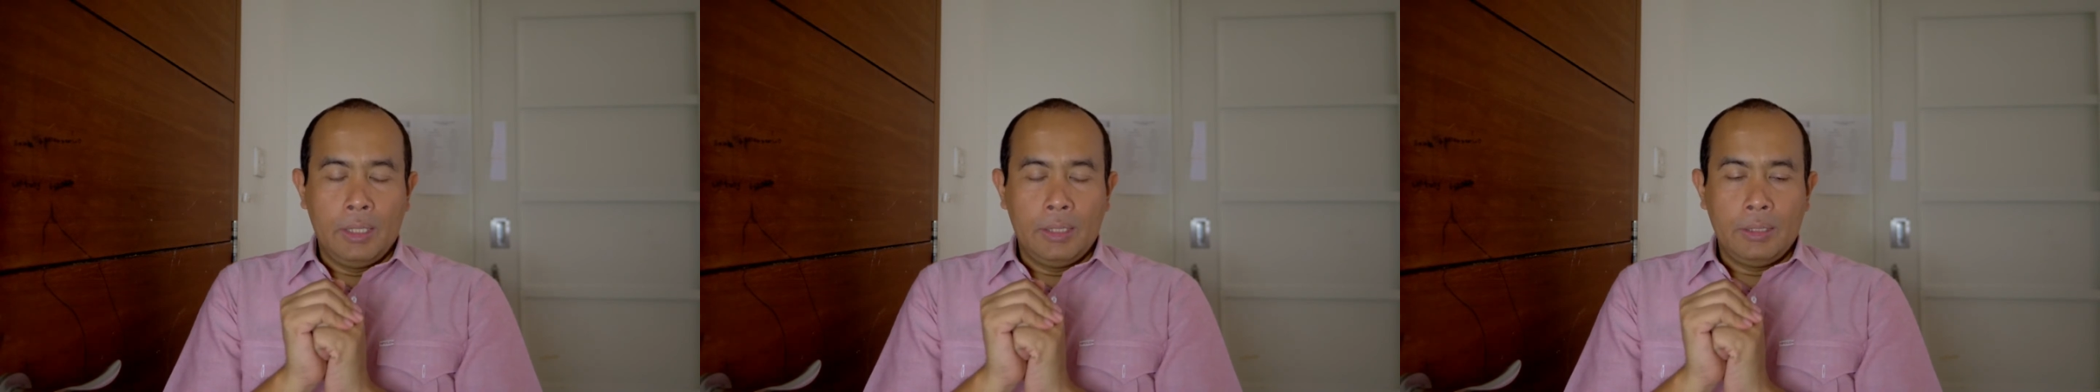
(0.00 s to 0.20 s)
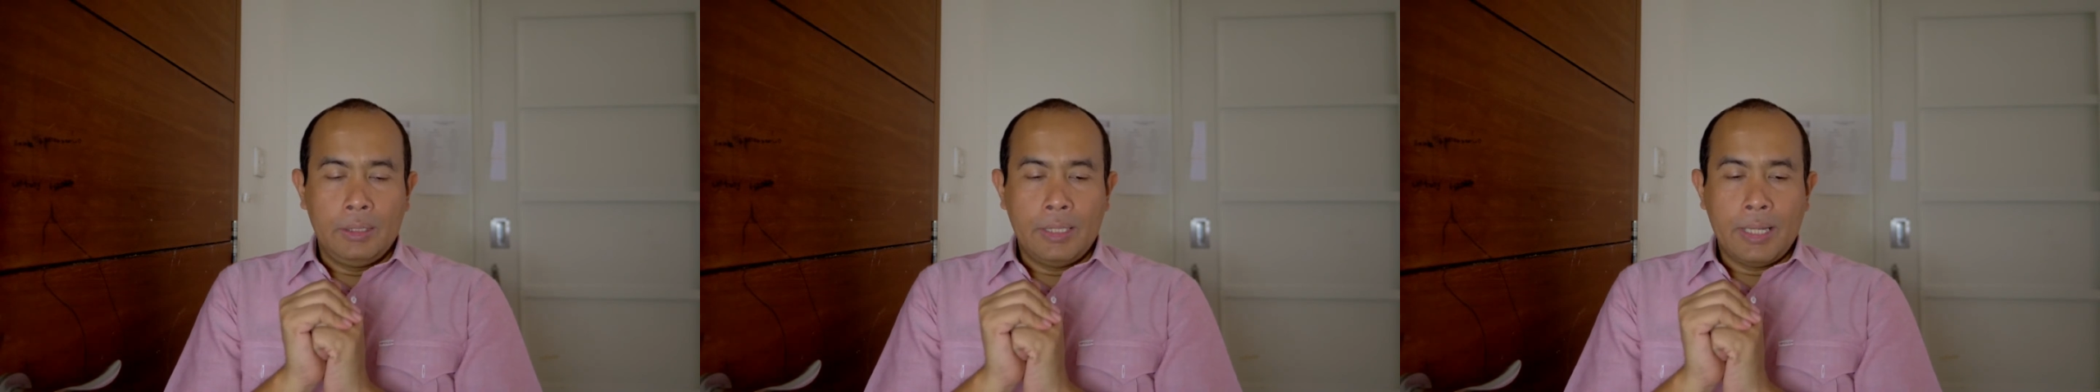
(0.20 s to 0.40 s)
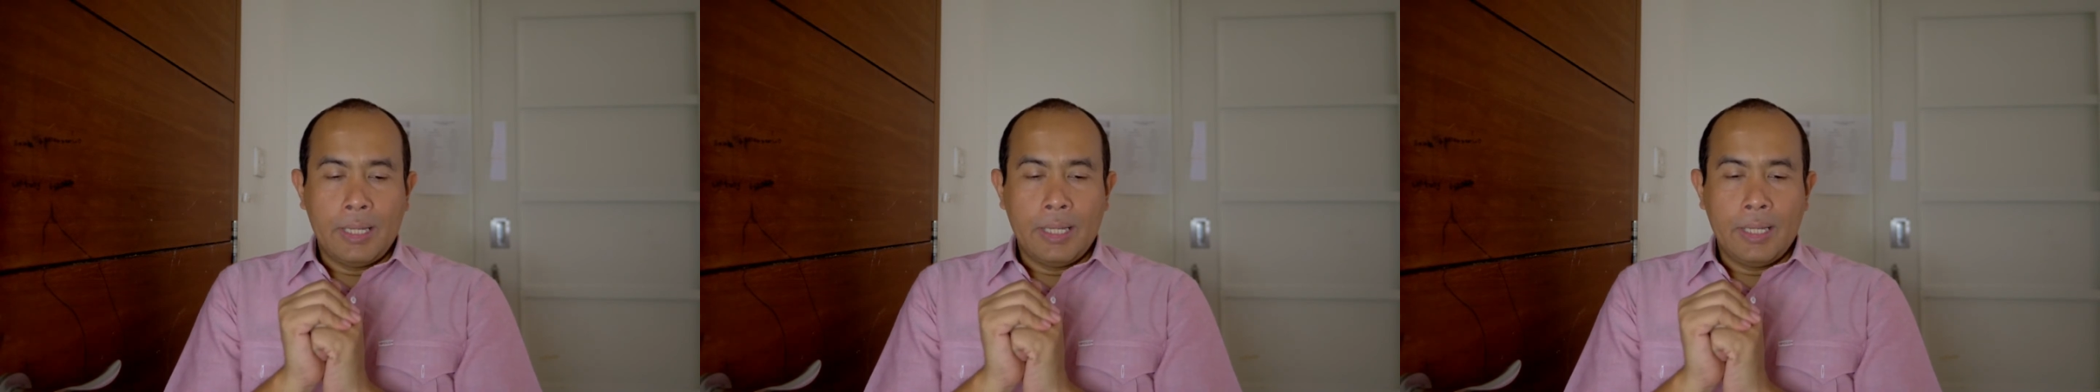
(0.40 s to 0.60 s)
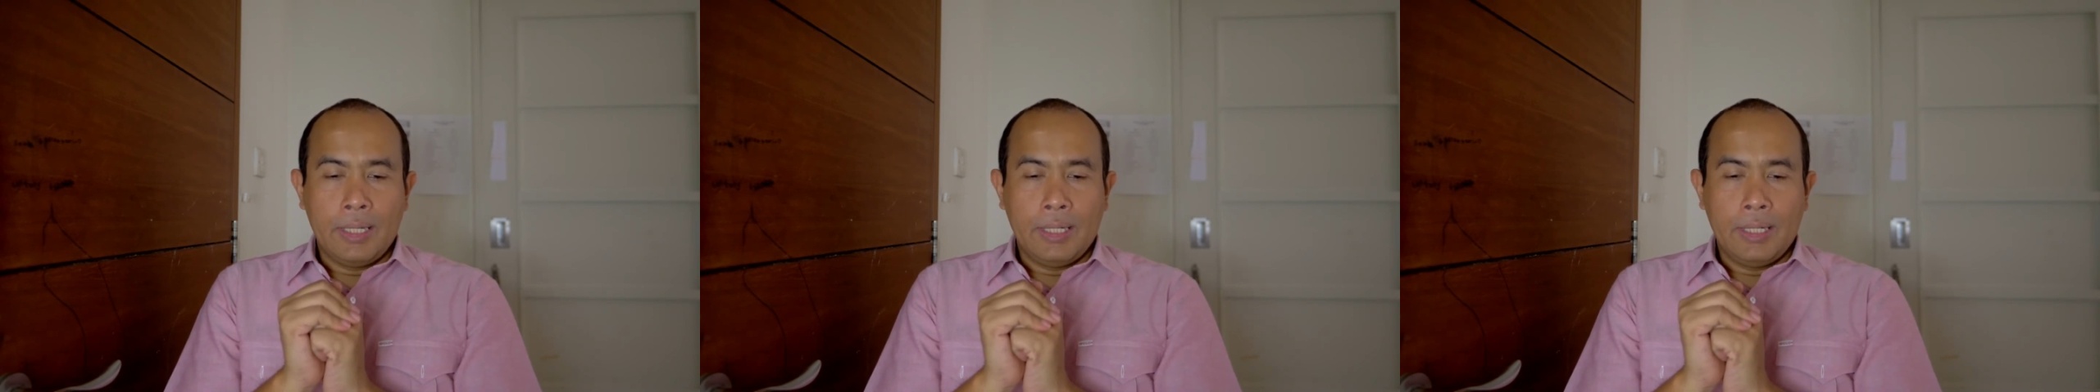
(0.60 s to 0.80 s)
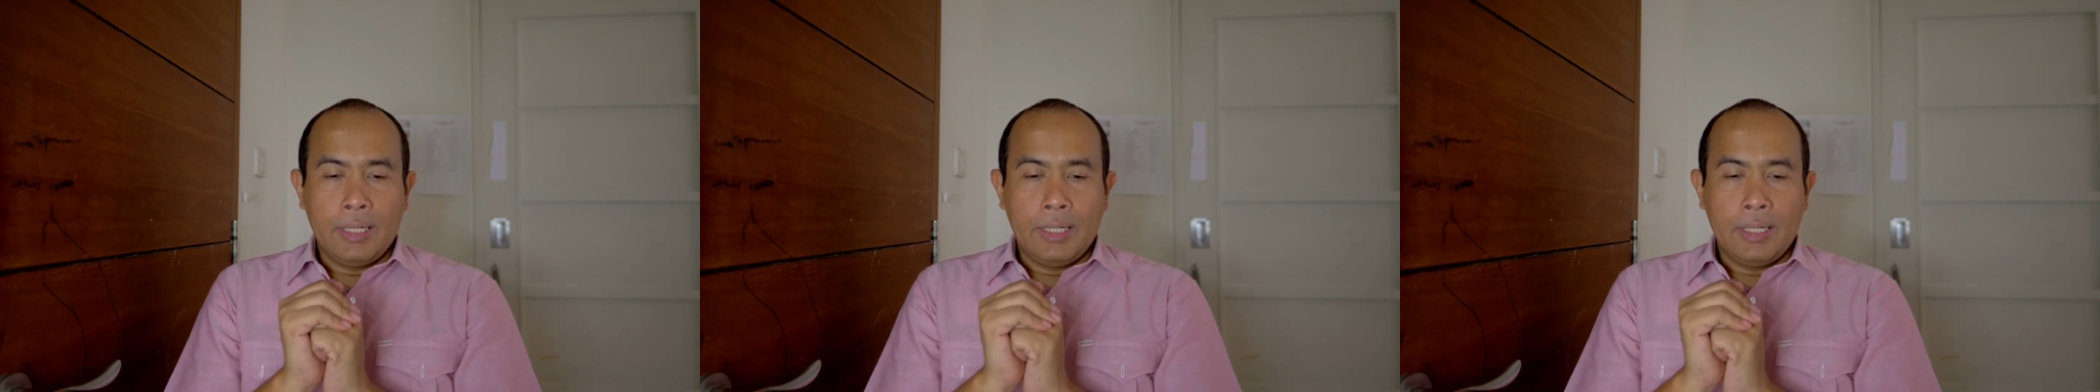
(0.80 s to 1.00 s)
that
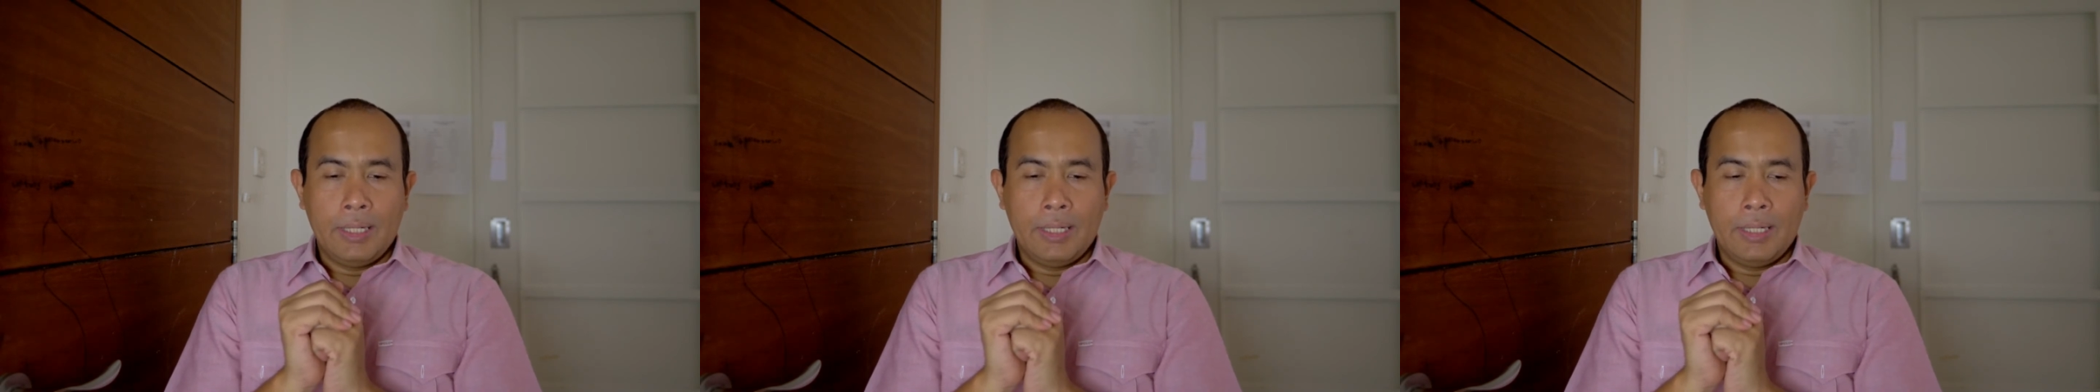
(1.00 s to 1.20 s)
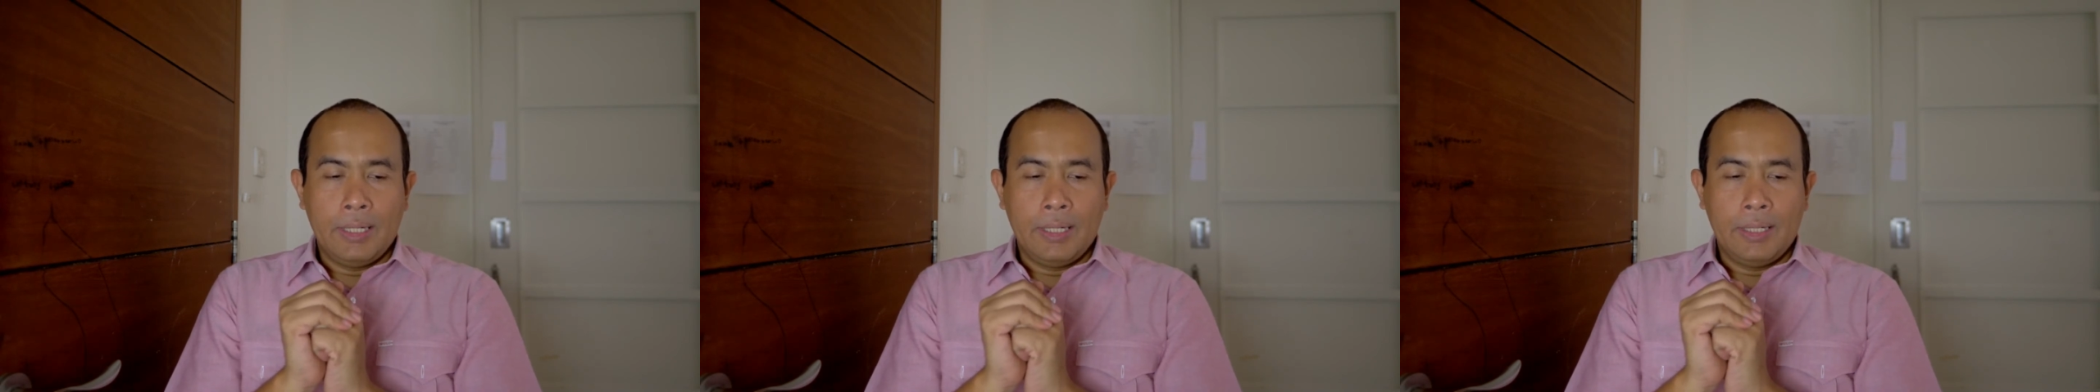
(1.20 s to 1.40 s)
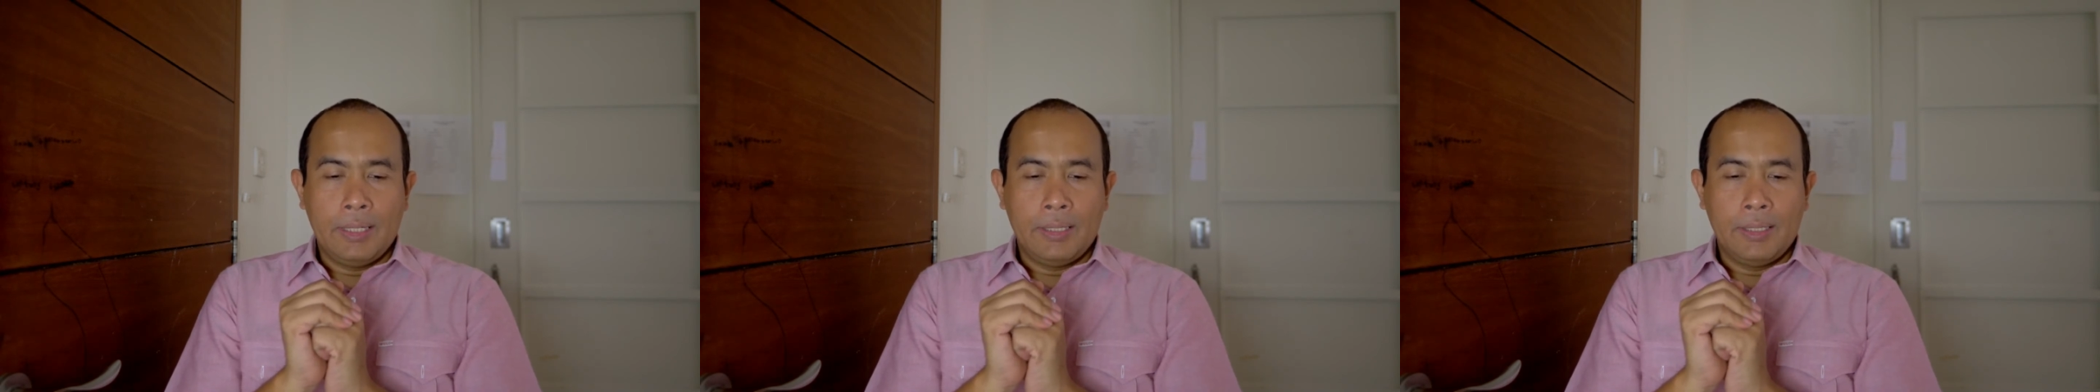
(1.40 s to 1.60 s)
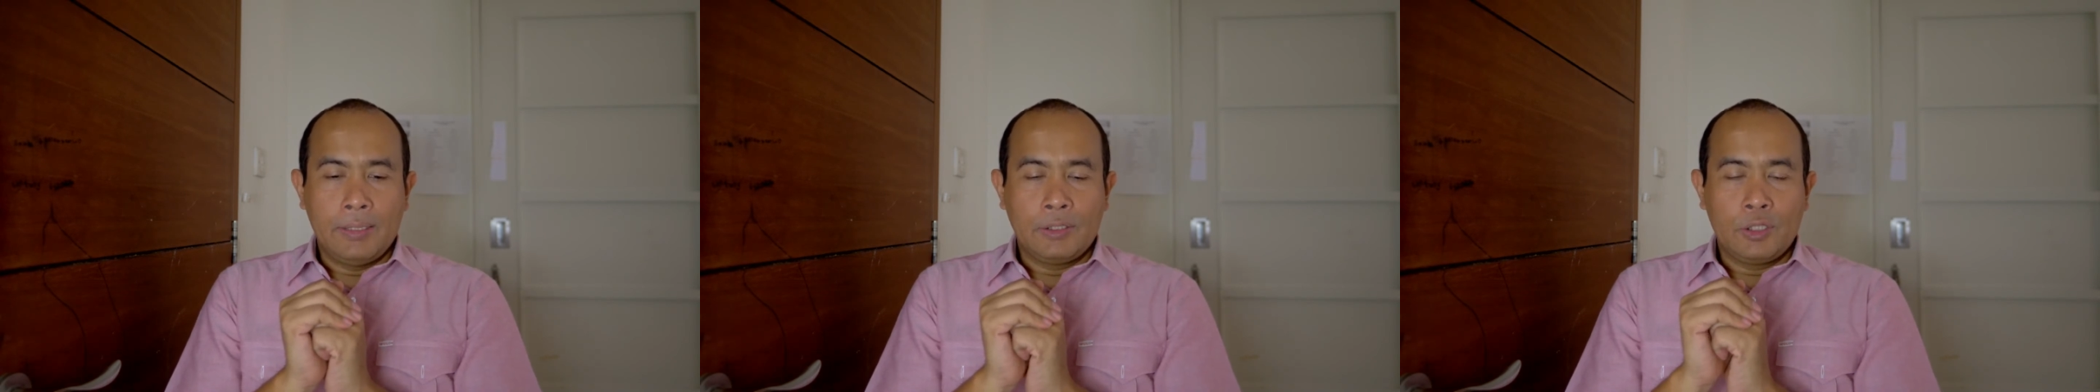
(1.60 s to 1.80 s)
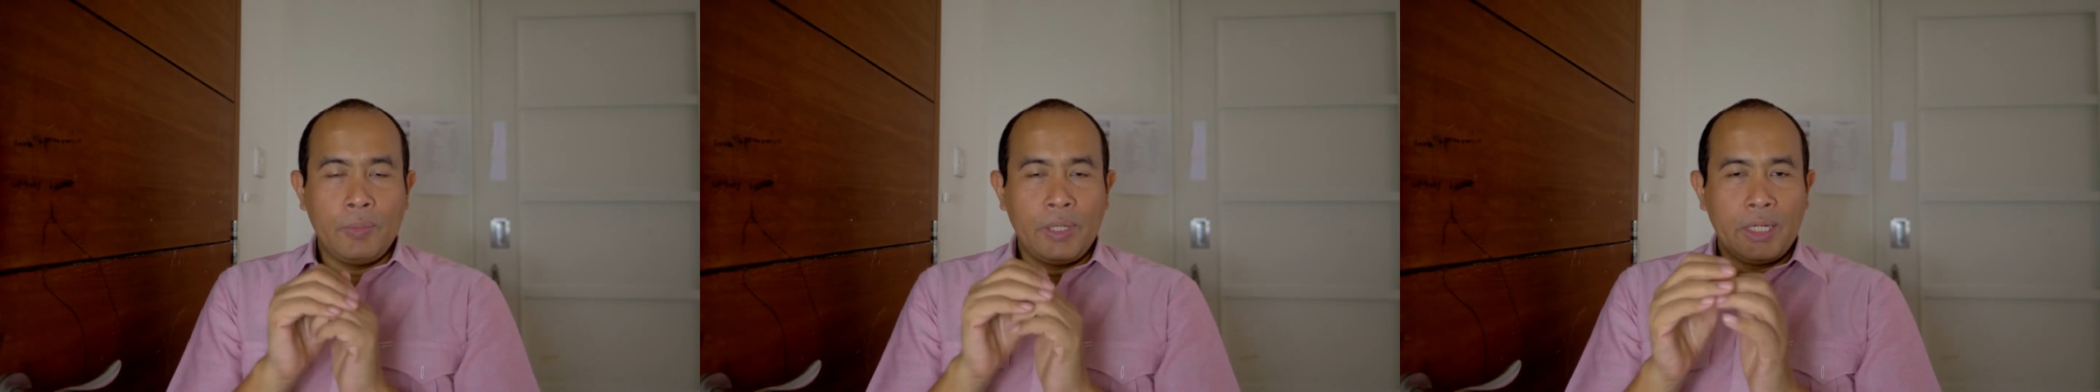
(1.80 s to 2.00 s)

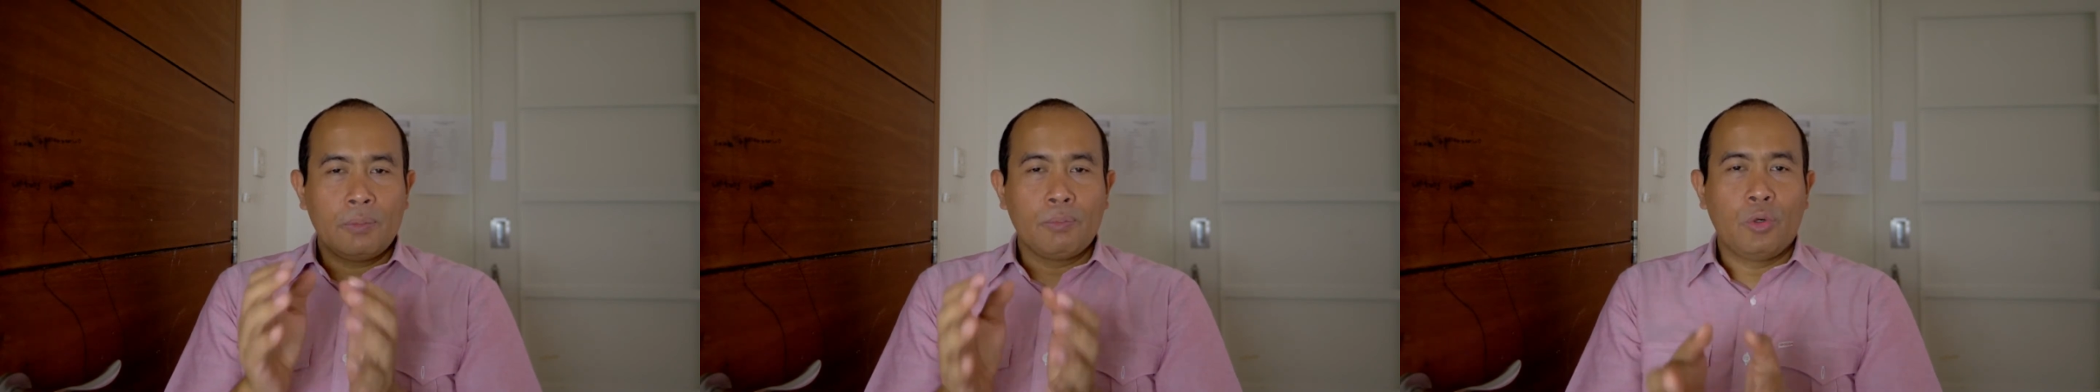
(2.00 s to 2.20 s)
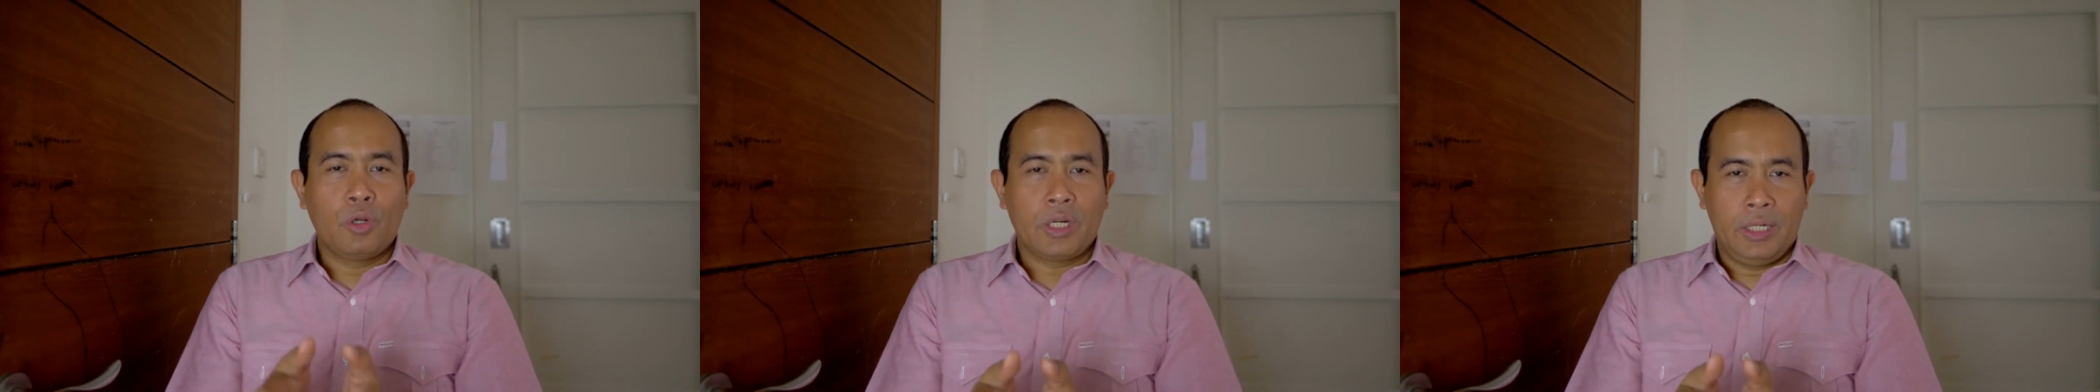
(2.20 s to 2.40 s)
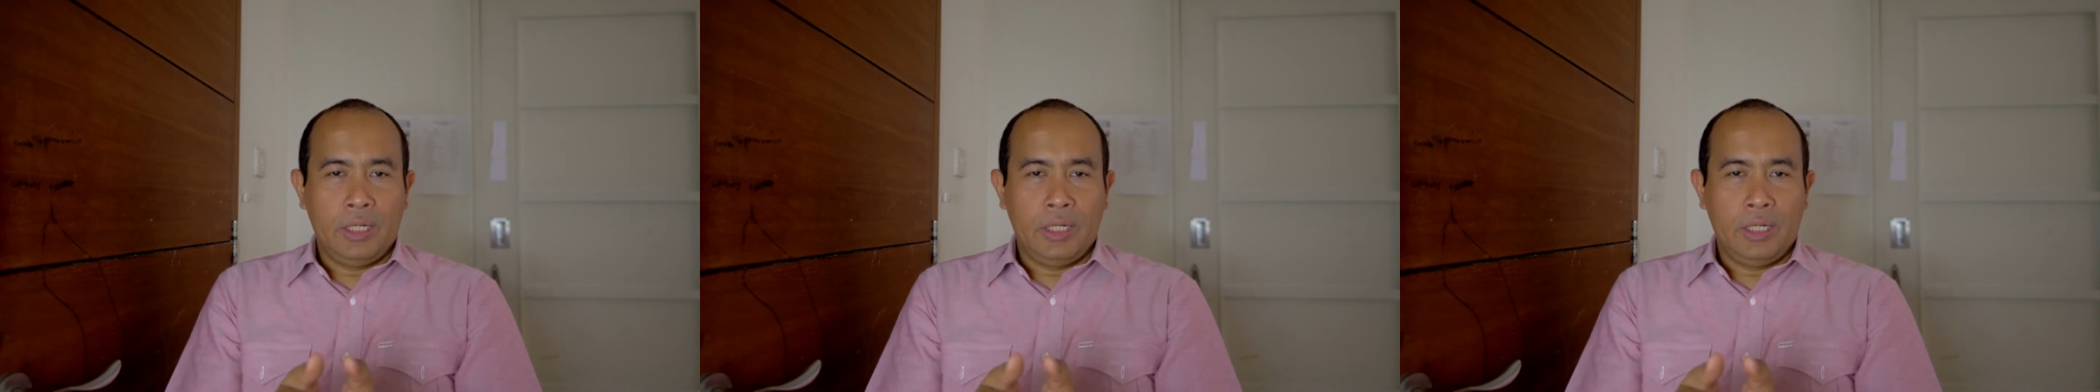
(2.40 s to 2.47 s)
to make it more